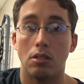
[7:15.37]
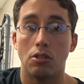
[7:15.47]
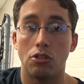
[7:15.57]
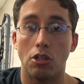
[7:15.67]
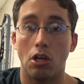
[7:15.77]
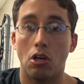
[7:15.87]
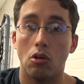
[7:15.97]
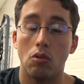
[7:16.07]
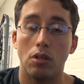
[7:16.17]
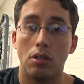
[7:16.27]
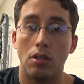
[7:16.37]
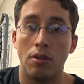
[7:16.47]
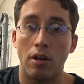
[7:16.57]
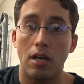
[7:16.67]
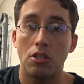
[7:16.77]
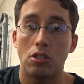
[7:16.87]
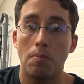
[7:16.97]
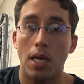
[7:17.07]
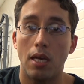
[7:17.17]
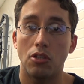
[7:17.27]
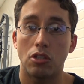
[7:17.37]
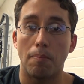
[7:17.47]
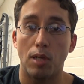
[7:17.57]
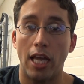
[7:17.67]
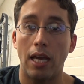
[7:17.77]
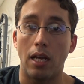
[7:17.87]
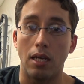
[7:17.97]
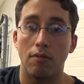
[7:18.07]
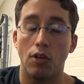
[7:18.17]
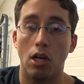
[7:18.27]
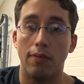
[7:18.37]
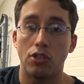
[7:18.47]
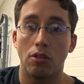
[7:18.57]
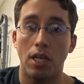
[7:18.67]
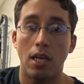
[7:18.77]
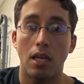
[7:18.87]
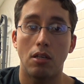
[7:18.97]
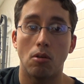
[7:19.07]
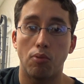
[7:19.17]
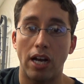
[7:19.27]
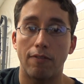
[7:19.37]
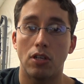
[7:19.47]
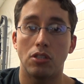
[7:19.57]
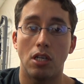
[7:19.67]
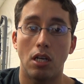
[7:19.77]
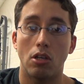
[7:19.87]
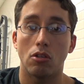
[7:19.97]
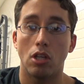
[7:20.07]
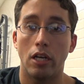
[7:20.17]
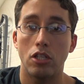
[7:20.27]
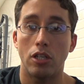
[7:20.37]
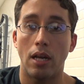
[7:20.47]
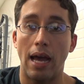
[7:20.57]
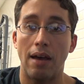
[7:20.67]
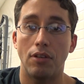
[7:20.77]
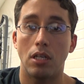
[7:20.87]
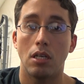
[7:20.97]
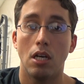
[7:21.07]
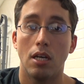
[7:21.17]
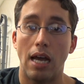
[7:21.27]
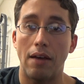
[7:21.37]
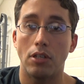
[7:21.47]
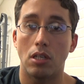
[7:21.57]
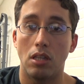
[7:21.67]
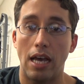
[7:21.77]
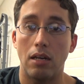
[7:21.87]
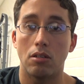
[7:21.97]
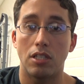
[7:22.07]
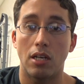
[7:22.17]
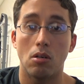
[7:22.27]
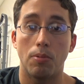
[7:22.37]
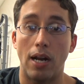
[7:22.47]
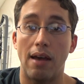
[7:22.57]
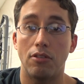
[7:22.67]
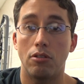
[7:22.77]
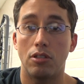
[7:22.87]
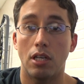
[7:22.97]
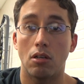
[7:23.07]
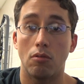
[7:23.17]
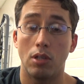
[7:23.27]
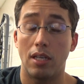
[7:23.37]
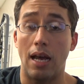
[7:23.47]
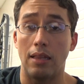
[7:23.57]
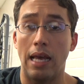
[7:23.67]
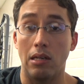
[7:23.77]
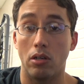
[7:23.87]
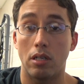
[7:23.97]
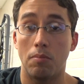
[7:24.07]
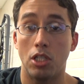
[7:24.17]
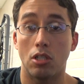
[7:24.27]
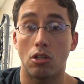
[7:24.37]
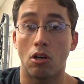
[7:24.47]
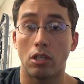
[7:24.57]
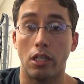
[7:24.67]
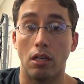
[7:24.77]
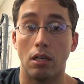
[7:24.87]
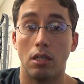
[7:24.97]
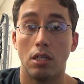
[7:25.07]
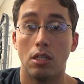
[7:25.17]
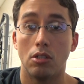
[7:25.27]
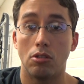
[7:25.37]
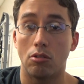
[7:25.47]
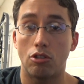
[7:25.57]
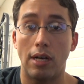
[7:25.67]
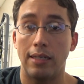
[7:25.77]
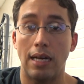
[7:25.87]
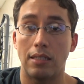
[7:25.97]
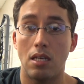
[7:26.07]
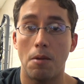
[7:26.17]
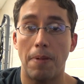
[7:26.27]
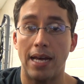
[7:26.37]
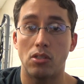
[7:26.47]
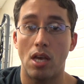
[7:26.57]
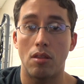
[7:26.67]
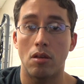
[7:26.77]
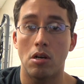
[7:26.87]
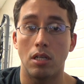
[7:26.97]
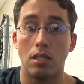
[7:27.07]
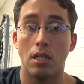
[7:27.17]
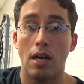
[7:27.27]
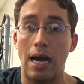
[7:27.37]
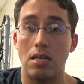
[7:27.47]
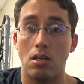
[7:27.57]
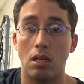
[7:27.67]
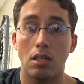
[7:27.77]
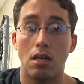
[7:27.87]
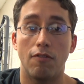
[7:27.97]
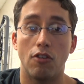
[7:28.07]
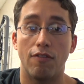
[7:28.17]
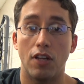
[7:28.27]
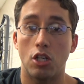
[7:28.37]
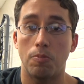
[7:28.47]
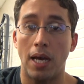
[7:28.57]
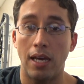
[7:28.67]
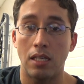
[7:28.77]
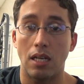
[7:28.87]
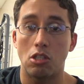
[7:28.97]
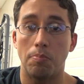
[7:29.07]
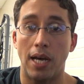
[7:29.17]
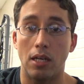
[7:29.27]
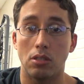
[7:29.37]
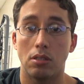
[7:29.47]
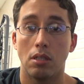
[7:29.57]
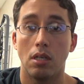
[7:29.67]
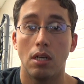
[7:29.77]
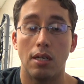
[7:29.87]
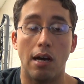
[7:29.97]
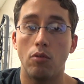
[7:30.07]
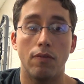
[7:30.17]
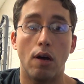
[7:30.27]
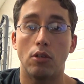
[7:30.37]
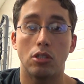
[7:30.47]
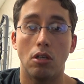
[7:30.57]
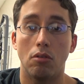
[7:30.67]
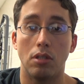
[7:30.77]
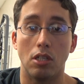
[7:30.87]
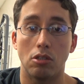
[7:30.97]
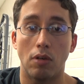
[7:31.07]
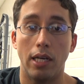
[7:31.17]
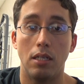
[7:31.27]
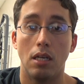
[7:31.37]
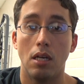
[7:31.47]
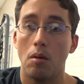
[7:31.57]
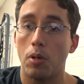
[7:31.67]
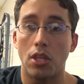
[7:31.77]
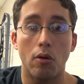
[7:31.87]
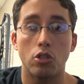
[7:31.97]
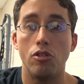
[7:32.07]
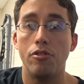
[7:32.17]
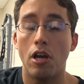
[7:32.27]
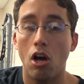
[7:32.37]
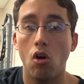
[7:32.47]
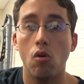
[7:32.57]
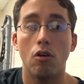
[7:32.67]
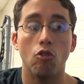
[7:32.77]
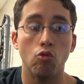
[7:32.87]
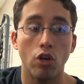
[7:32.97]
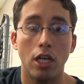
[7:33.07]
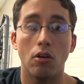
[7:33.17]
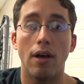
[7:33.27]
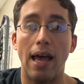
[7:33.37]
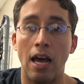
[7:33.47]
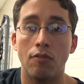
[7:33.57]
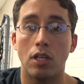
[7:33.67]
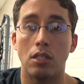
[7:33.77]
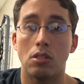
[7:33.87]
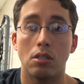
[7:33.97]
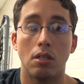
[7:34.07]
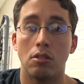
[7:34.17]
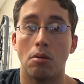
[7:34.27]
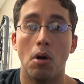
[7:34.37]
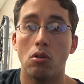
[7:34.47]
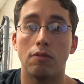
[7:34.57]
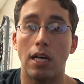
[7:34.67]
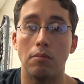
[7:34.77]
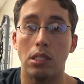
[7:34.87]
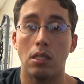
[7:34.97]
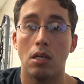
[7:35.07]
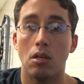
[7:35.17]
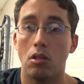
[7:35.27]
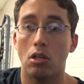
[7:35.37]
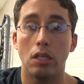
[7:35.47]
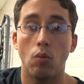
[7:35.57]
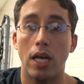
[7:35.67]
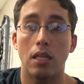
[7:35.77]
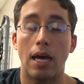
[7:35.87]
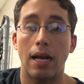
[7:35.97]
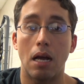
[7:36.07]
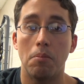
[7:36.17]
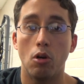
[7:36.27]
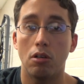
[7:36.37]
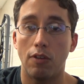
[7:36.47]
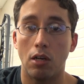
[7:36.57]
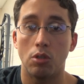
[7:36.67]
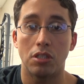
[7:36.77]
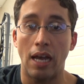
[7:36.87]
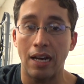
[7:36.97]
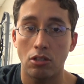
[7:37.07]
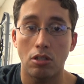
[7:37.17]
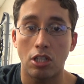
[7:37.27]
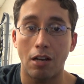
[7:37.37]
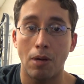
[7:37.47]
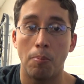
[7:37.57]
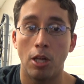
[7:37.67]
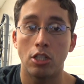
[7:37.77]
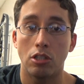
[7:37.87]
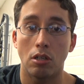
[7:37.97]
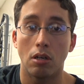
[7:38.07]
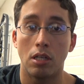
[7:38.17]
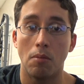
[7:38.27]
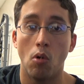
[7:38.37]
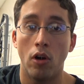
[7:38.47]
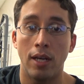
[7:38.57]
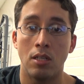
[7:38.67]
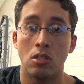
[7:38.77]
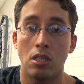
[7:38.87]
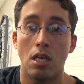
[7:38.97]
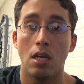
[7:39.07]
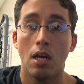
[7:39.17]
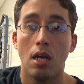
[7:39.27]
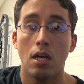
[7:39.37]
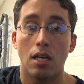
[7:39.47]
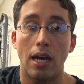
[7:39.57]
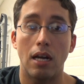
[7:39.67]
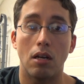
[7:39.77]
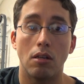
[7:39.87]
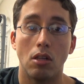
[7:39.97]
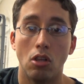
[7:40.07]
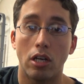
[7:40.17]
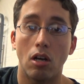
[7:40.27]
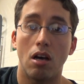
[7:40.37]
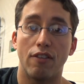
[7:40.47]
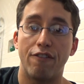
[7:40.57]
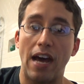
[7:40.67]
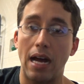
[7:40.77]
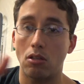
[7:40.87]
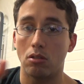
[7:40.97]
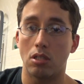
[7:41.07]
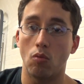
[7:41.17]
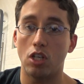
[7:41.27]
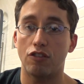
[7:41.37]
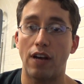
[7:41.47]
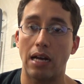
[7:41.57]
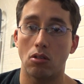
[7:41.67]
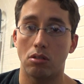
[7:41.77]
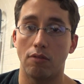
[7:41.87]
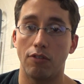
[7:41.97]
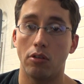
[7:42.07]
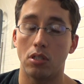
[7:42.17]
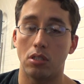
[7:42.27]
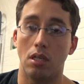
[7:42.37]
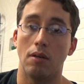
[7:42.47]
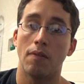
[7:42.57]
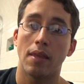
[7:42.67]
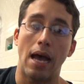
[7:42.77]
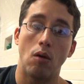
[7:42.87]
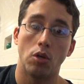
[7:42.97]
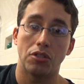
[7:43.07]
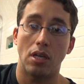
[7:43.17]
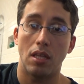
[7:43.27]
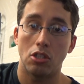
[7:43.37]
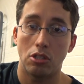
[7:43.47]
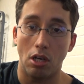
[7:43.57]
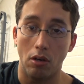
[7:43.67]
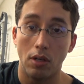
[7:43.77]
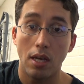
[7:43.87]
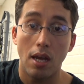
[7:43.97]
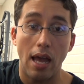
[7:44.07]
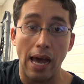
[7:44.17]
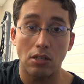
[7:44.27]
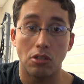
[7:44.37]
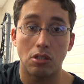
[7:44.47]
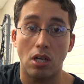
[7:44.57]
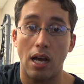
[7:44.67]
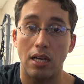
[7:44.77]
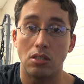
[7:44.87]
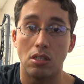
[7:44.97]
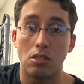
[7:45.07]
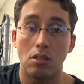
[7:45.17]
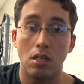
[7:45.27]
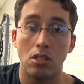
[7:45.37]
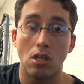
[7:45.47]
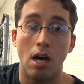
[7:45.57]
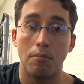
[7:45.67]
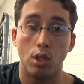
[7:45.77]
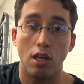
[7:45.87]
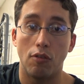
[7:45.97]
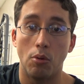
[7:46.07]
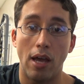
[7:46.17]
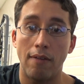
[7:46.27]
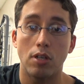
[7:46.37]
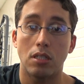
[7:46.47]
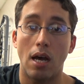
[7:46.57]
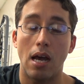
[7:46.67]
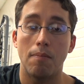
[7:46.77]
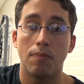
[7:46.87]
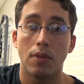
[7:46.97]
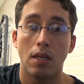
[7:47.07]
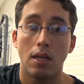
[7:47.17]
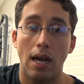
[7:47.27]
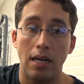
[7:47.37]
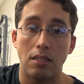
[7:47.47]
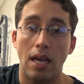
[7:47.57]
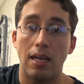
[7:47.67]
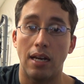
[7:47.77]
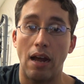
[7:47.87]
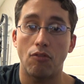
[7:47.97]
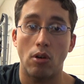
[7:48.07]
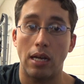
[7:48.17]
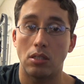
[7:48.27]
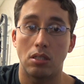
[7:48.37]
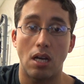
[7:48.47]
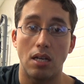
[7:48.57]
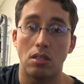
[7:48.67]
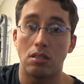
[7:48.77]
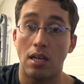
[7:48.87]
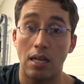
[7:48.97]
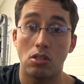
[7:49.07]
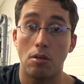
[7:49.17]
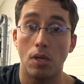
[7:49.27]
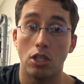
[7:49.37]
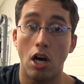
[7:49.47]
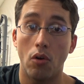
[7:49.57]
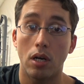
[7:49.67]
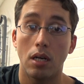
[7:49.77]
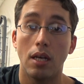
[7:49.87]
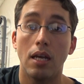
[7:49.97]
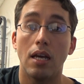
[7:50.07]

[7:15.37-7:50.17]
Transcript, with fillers: So there needs to be some planning involved. So eating your breakfast, eating your lunch, and having having a lighter dinner, but having your dinner really not lighter. It could be just earlier. So trying not to eat past 8:30. Ideally, if you're finished by 8, that's best. Now we've always known this, right? but there was no real evidence to motivate me. The only way that I got motivated was to actually check my blood sugar in the morning and see, kind of look at all the factors and which factors influence it. I will say this though exercise is, is unbelievable. Every time I take it after exercise, it tends to be lower.